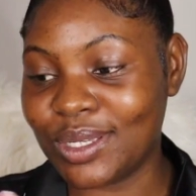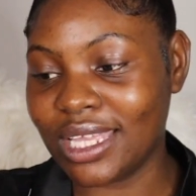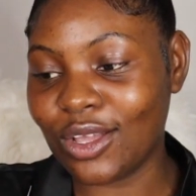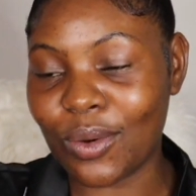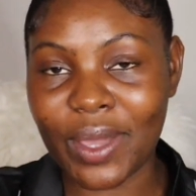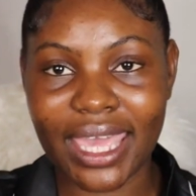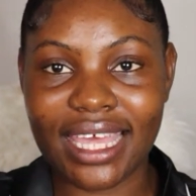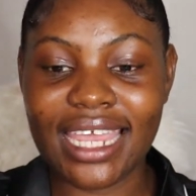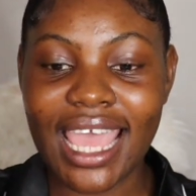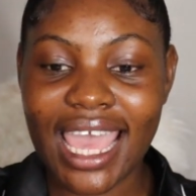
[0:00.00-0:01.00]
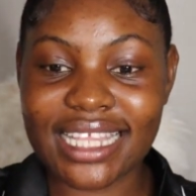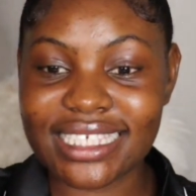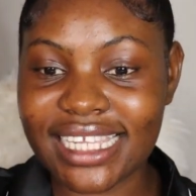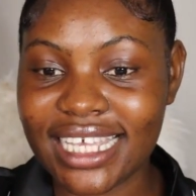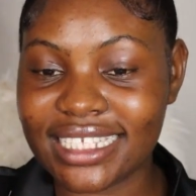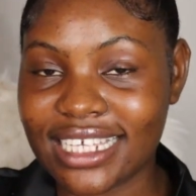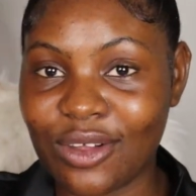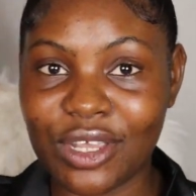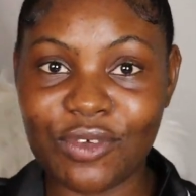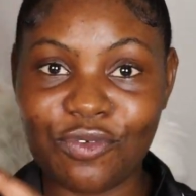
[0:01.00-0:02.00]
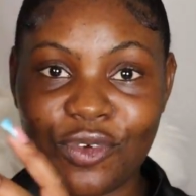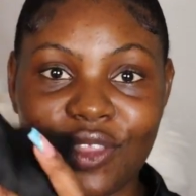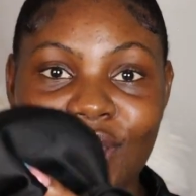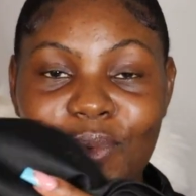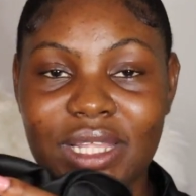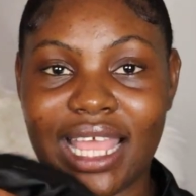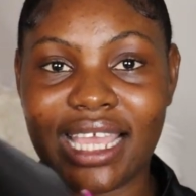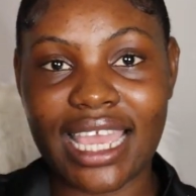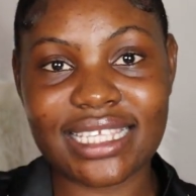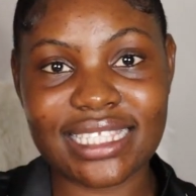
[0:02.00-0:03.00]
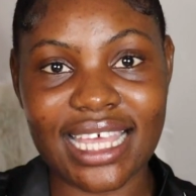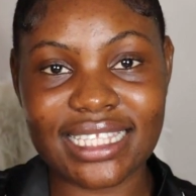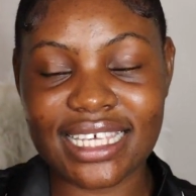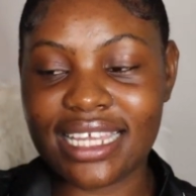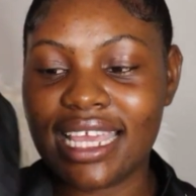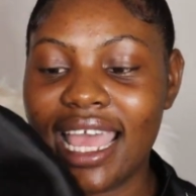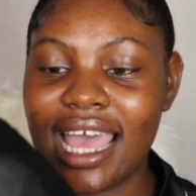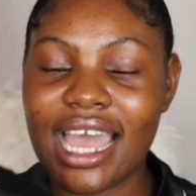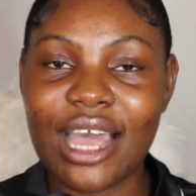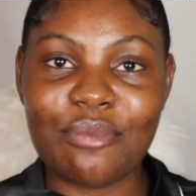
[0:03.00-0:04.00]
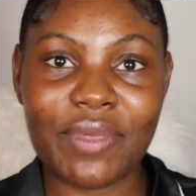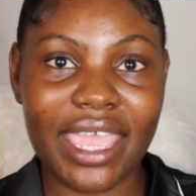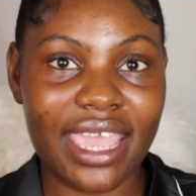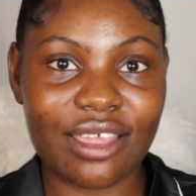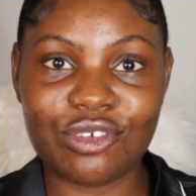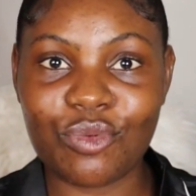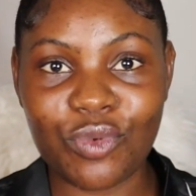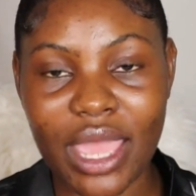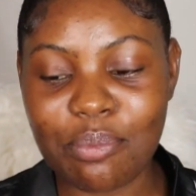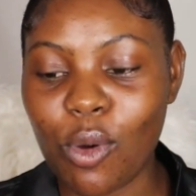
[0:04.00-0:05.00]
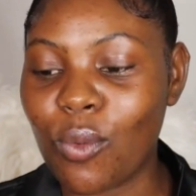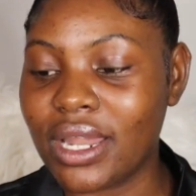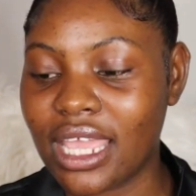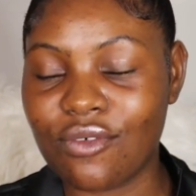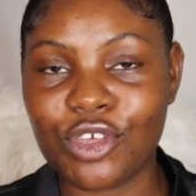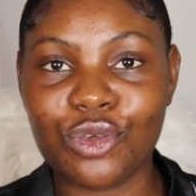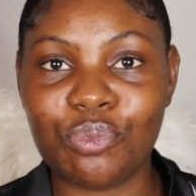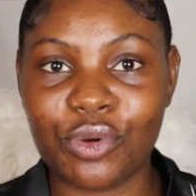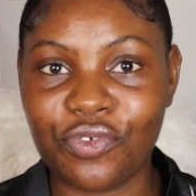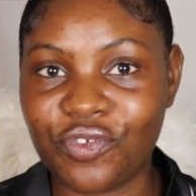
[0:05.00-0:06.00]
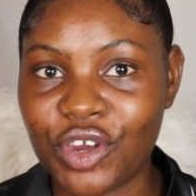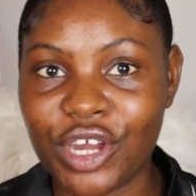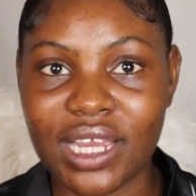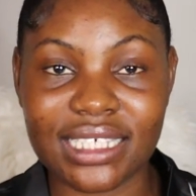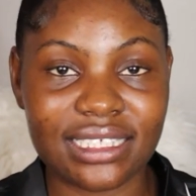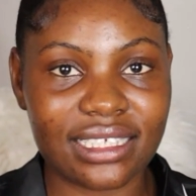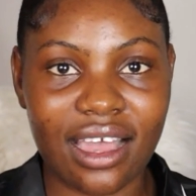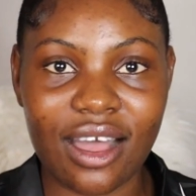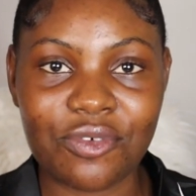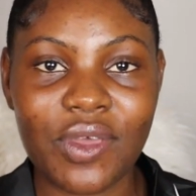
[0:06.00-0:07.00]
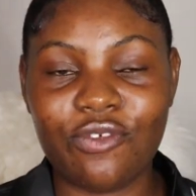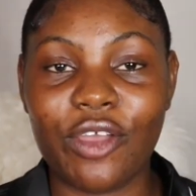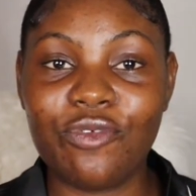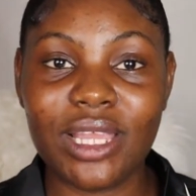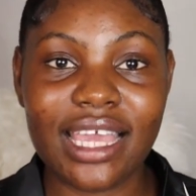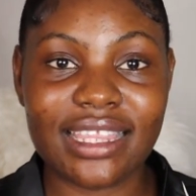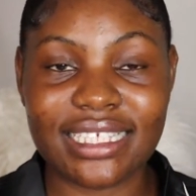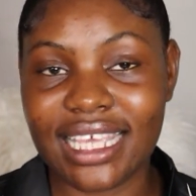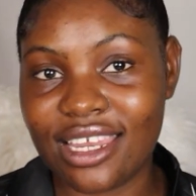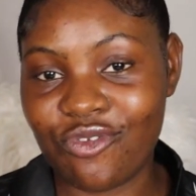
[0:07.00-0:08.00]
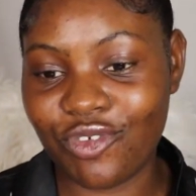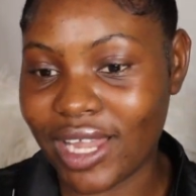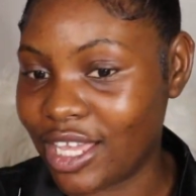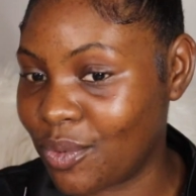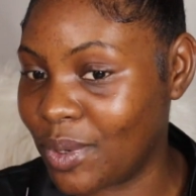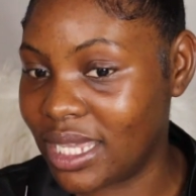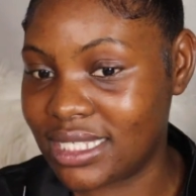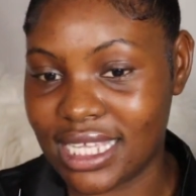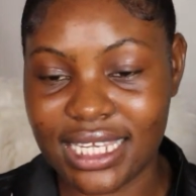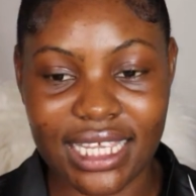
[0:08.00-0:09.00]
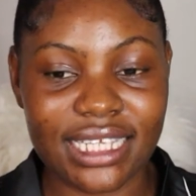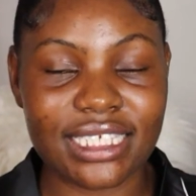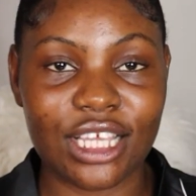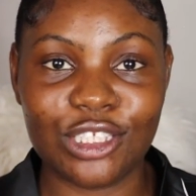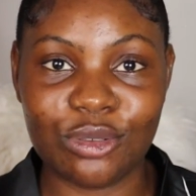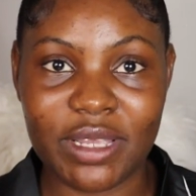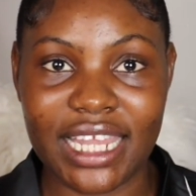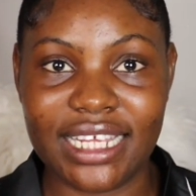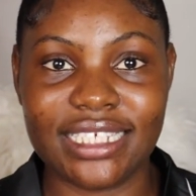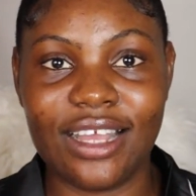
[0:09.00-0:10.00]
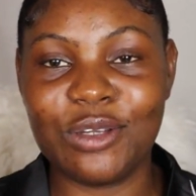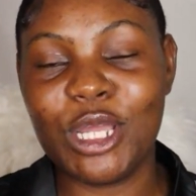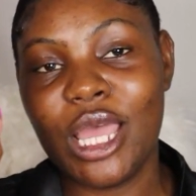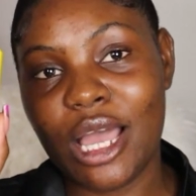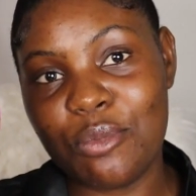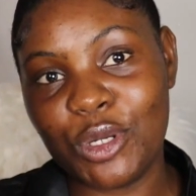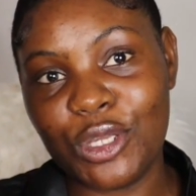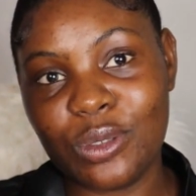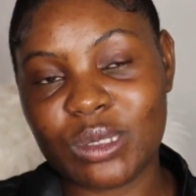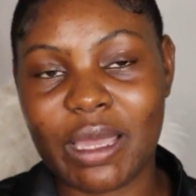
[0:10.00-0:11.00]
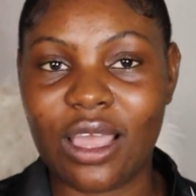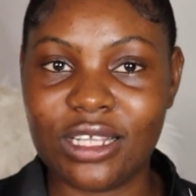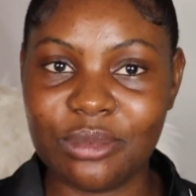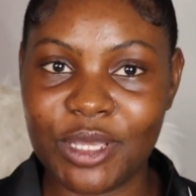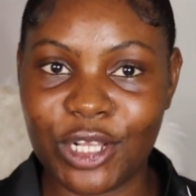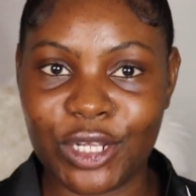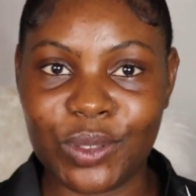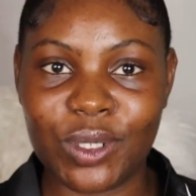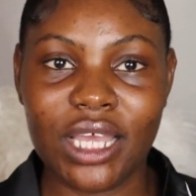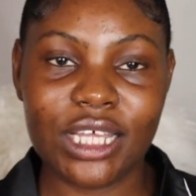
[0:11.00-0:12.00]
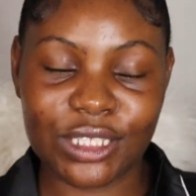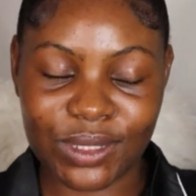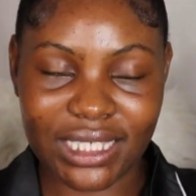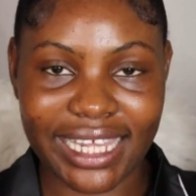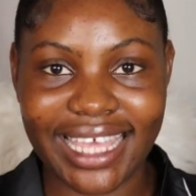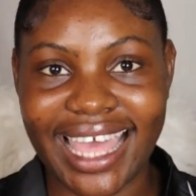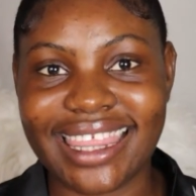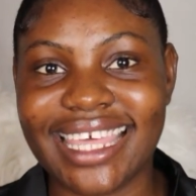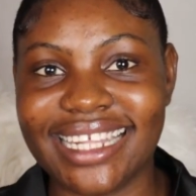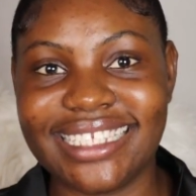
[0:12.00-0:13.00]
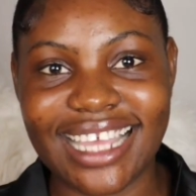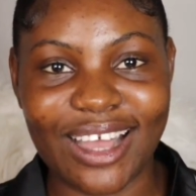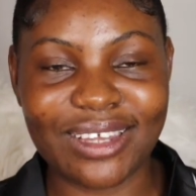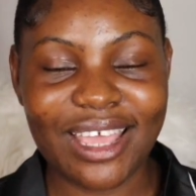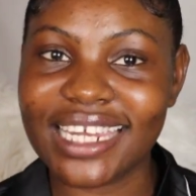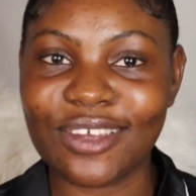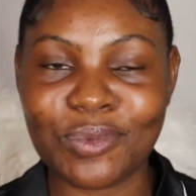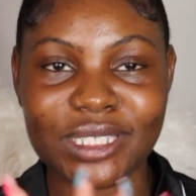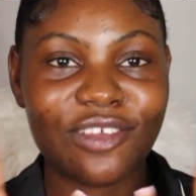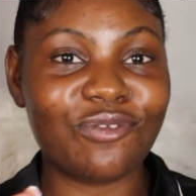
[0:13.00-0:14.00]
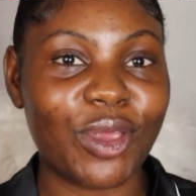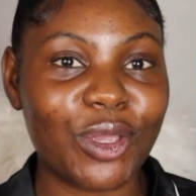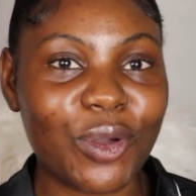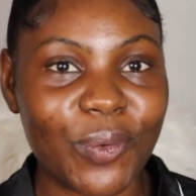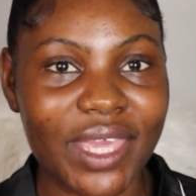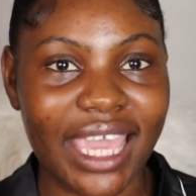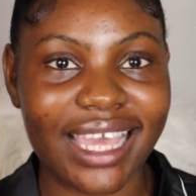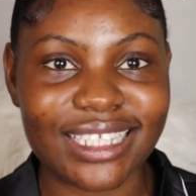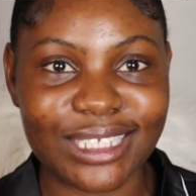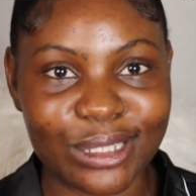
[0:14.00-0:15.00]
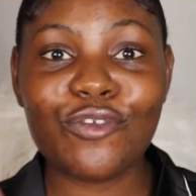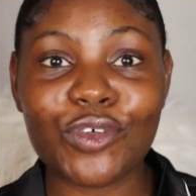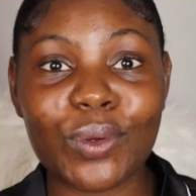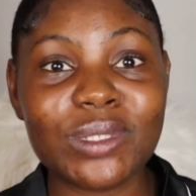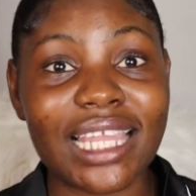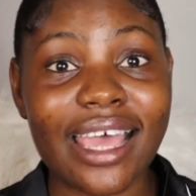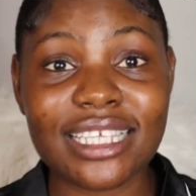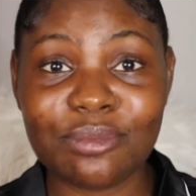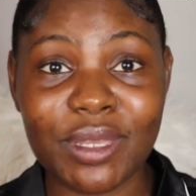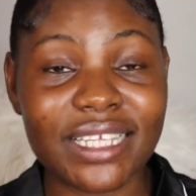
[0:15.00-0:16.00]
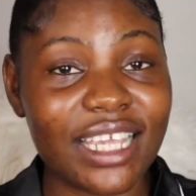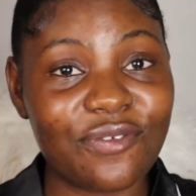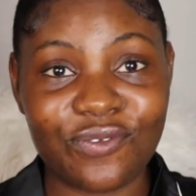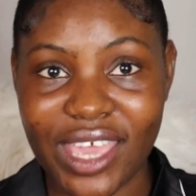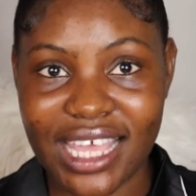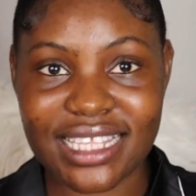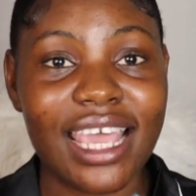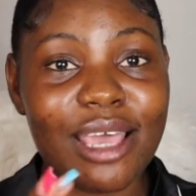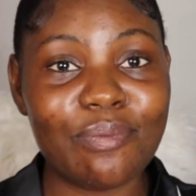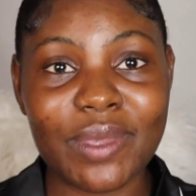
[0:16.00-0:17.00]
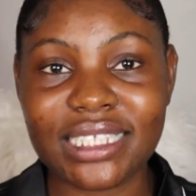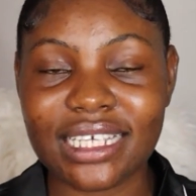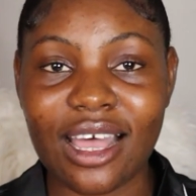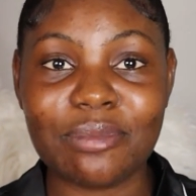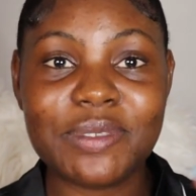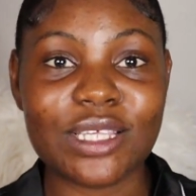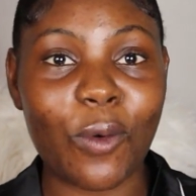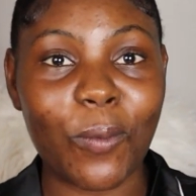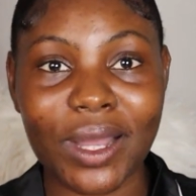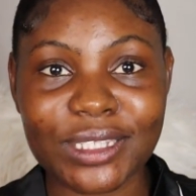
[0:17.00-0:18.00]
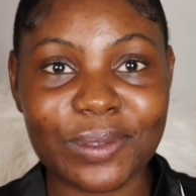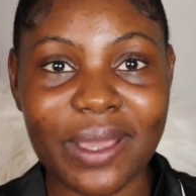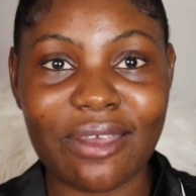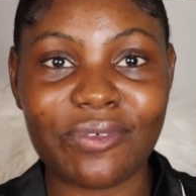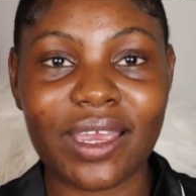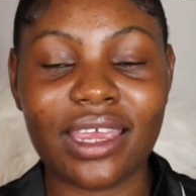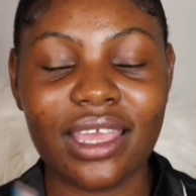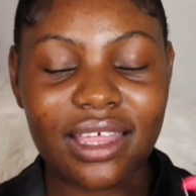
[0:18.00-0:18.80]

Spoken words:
You can go ahead and slick it down even further with like a satin head wrap or whatever you prefer, a scarf. If I feel like there's any flyaways that need to be laid down, I'm gonna use my Got2B glue to slick that down. It was a very quick hairdo for those last minute events, meetups or whatsoever.